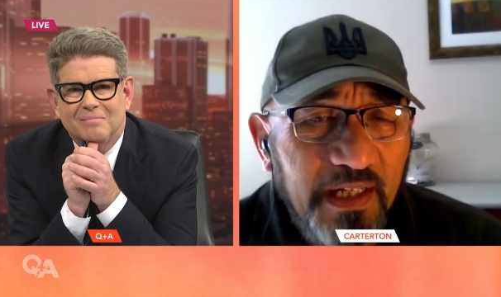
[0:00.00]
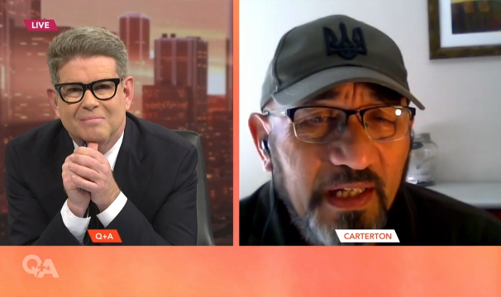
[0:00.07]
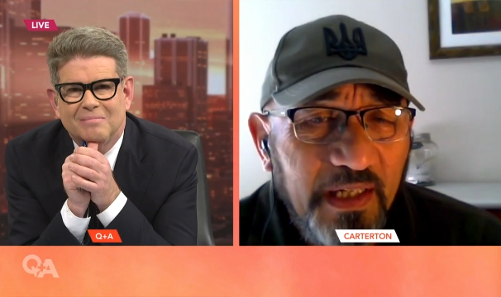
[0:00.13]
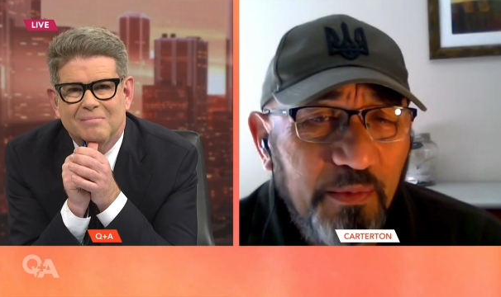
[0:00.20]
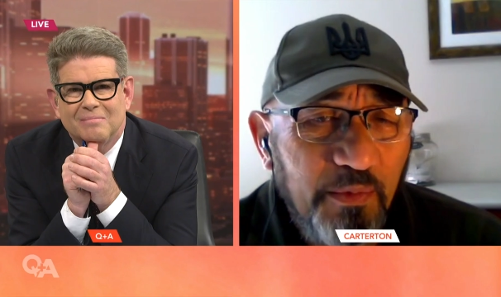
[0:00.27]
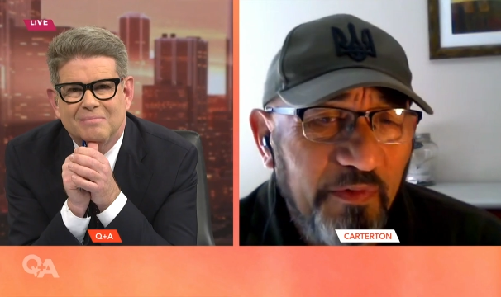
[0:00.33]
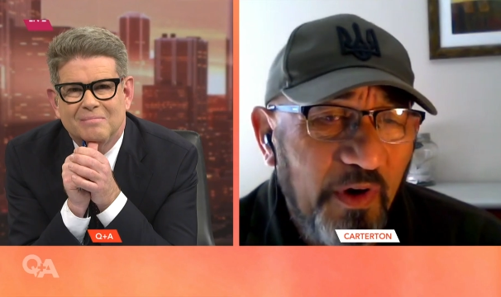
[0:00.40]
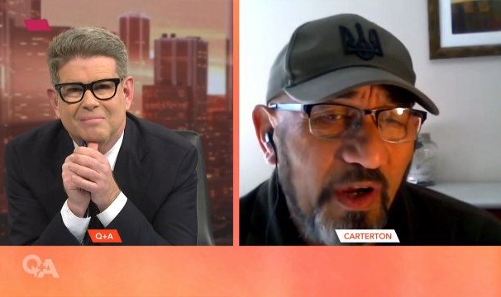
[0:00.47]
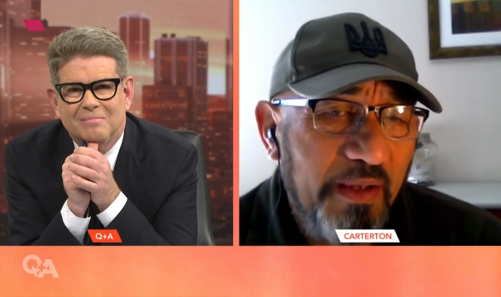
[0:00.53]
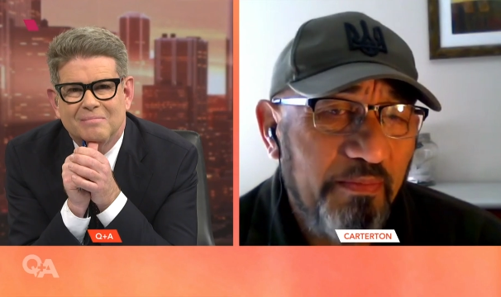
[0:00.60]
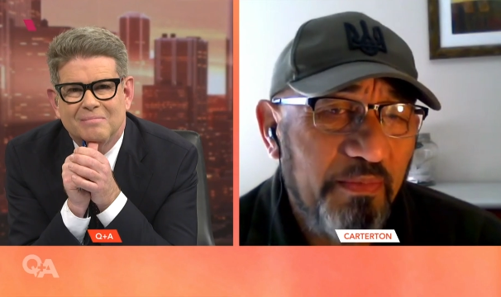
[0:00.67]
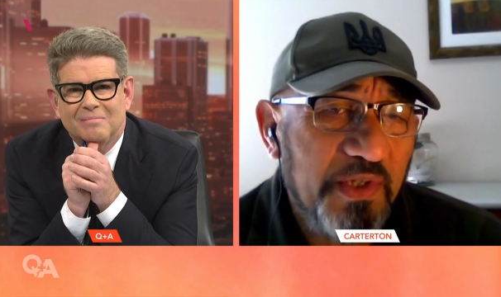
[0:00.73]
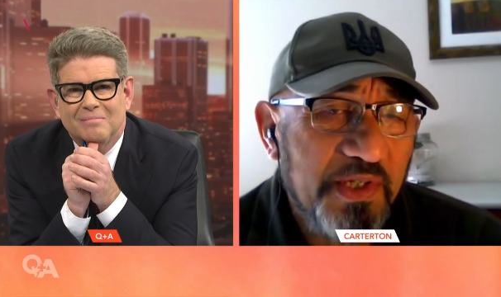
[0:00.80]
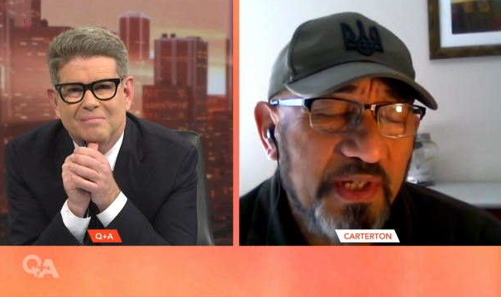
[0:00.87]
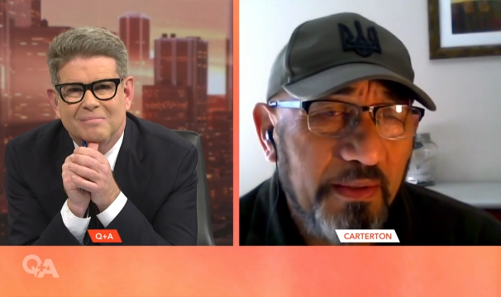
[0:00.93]
Speaker 1: And we've hyped
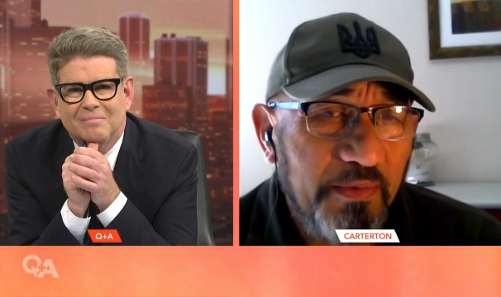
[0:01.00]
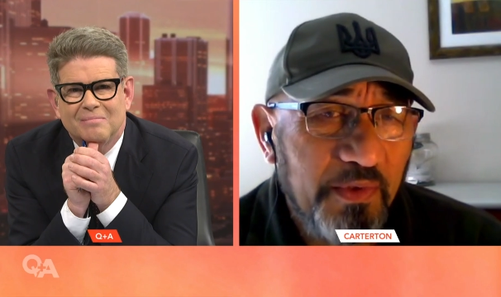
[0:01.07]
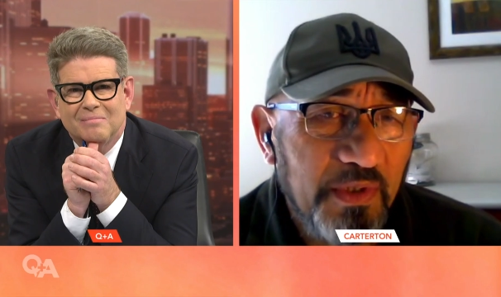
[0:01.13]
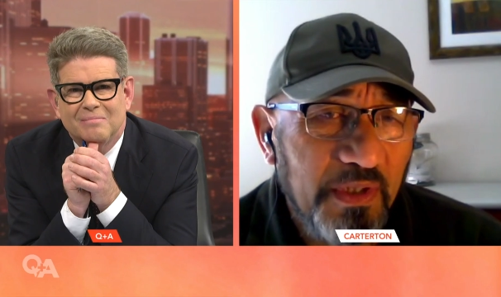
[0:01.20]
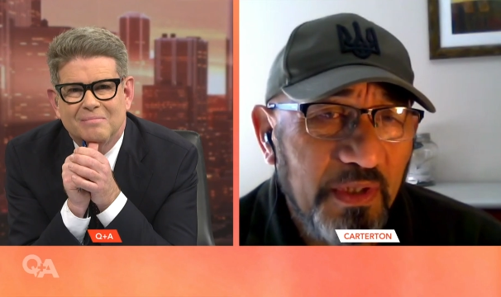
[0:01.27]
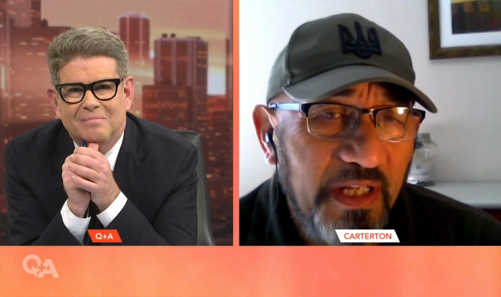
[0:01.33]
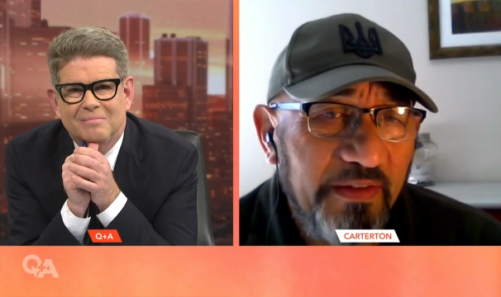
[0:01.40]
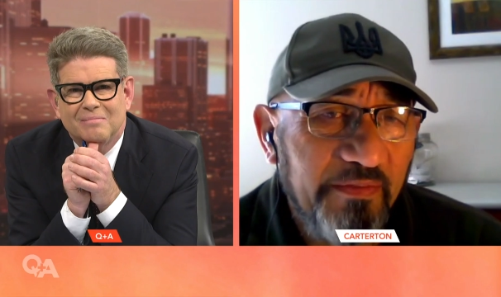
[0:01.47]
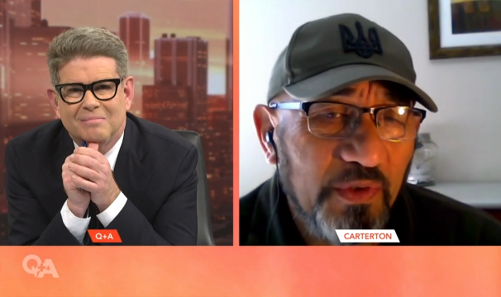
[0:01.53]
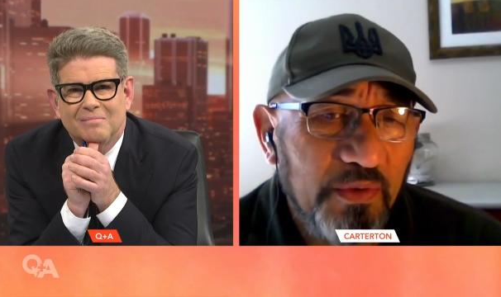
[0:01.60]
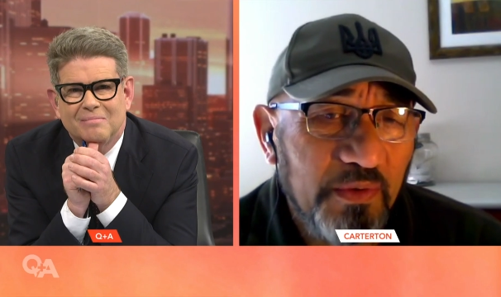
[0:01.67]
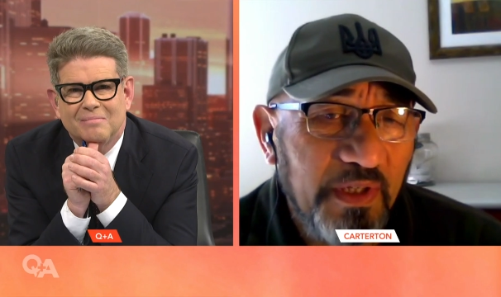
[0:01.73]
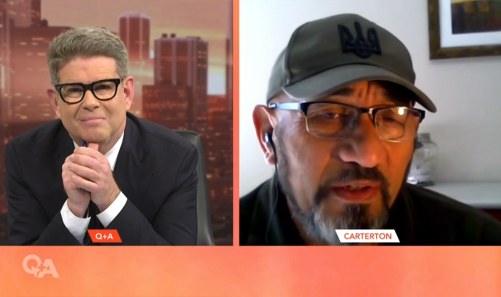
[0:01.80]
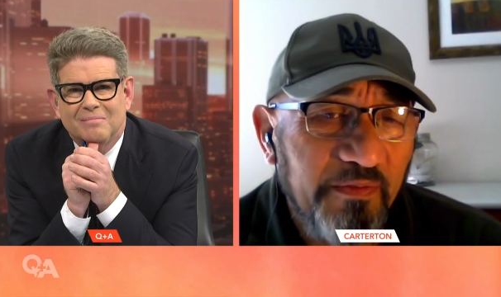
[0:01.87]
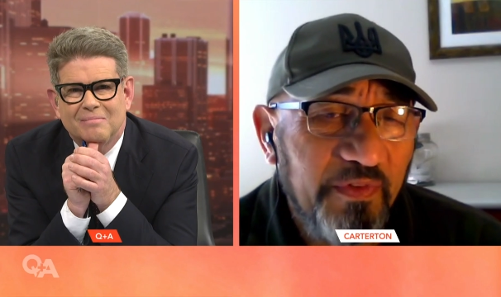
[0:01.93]
this up to a level
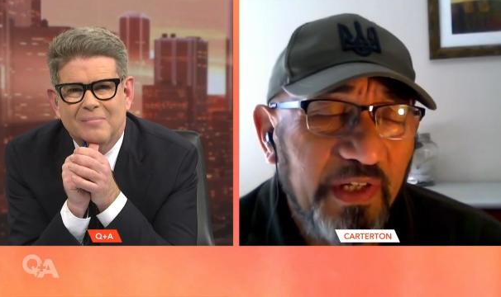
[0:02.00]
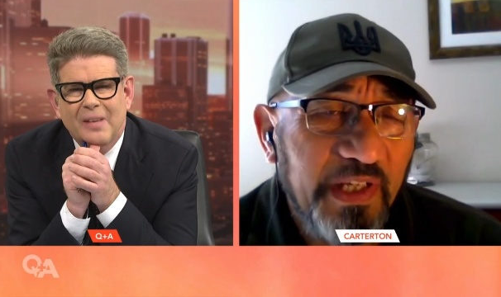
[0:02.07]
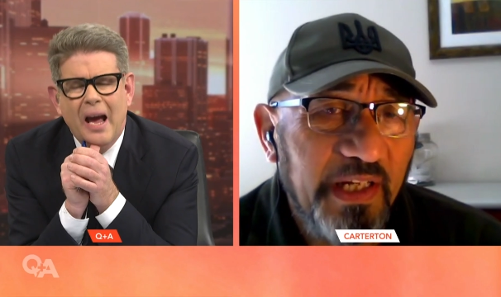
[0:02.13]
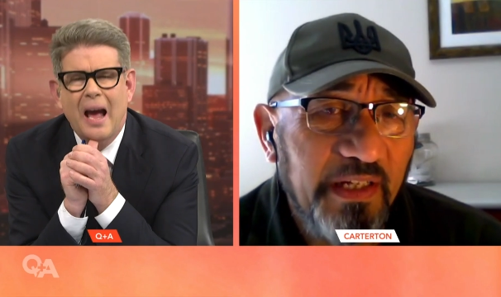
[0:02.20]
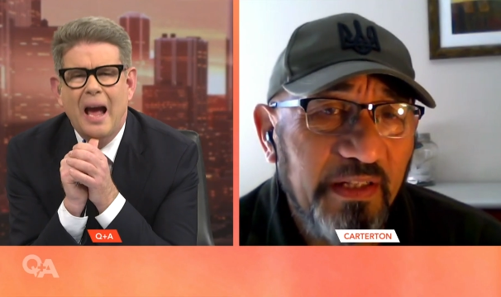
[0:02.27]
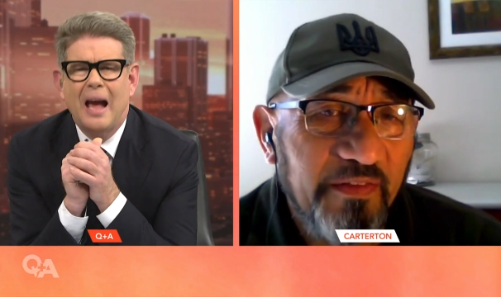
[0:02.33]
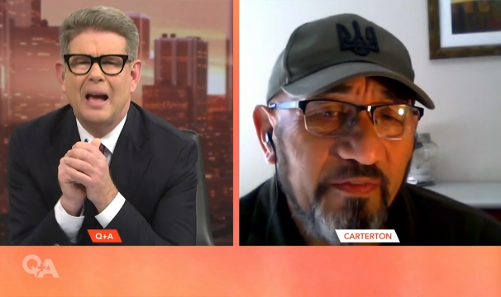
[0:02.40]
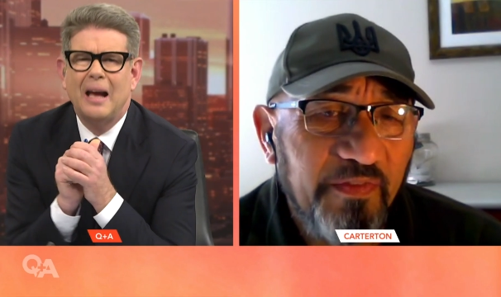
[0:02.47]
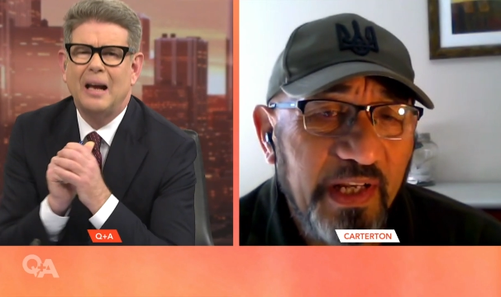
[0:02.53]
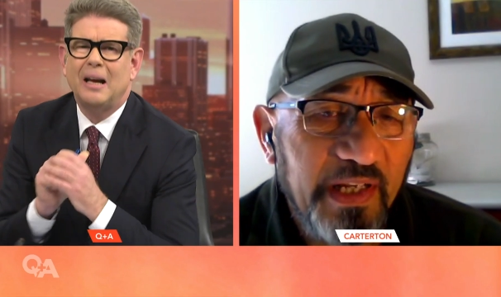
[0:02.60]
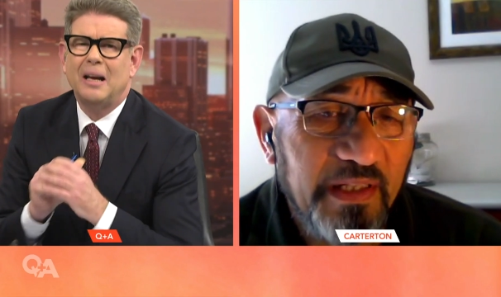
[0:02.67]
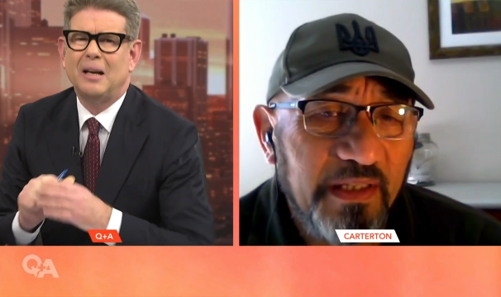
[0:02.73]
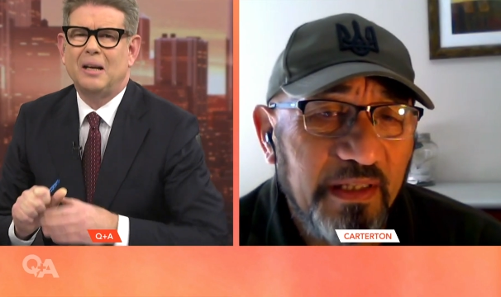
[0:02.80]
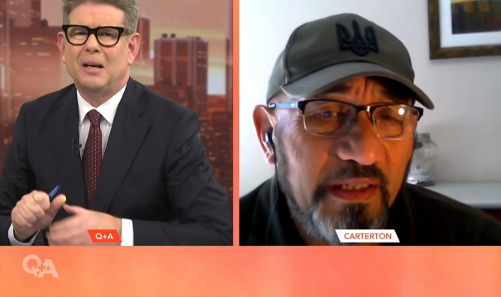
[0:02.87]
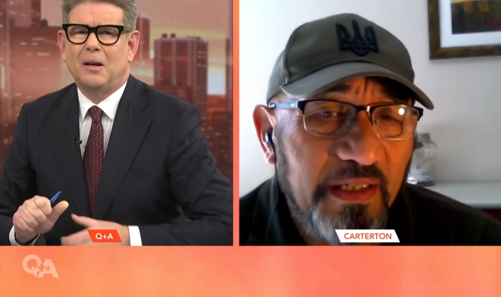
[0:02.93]
and forgetting the fact
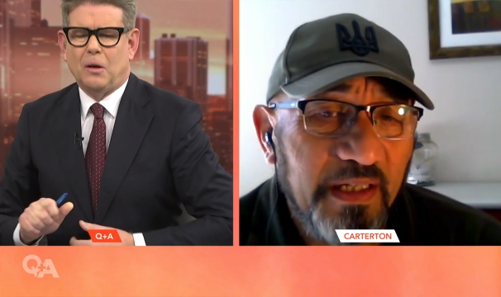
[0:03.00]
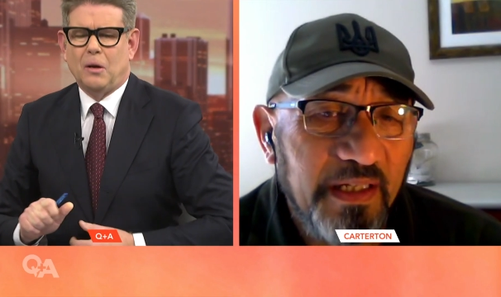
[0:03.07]
that in